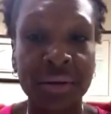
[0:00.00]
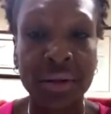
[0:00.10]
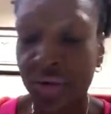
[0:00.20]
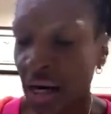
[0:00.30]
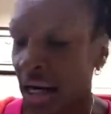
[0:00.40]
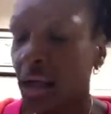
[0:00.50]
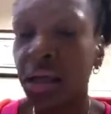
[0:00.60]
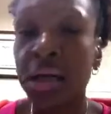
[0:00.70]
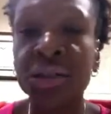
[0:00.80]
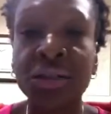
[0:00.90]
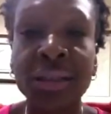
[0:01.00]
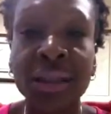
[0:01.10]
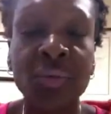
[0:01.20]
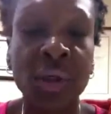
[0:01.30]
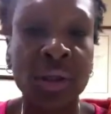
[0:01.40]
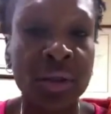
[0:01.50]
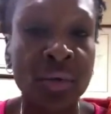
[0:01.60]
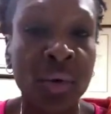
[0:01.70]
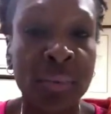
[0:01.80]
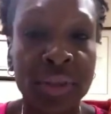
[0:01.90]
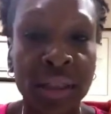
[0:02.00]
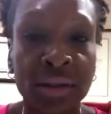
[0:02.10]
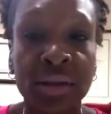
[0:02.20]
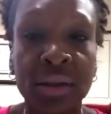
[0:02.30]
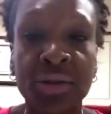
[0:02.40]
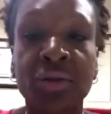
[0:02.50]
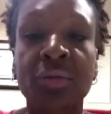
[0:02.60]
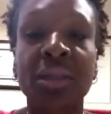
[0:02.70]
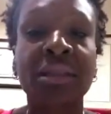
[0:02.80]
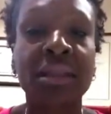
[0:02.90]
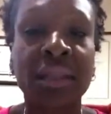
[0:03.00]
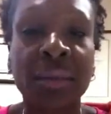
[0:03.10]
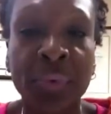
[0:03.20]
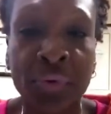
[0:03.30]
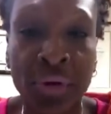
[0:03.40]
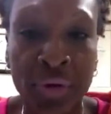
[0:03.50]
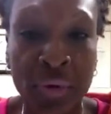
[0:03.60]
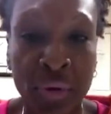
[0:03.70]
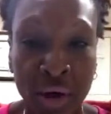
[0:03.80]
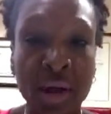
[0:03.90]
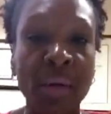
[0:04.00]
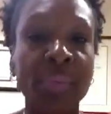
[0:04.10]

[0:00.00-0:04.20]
All right? And initially, when the order of protection issued, is a temporary order.